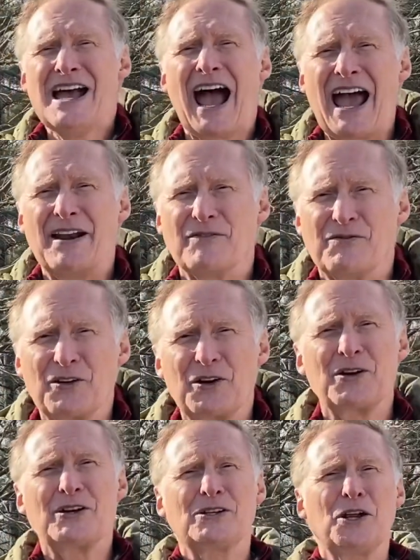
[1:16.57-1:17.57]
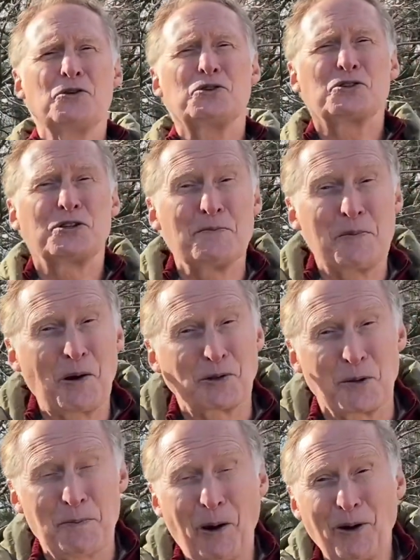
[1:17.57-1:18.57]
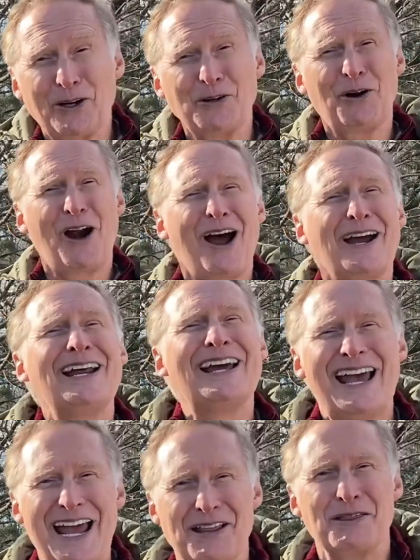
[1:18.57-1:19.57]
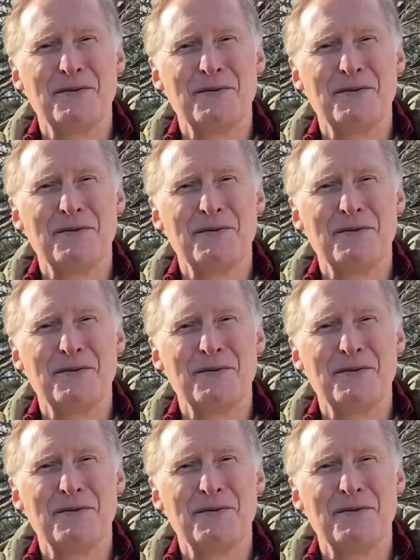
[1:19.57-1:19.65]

and very close to both the park and ride and the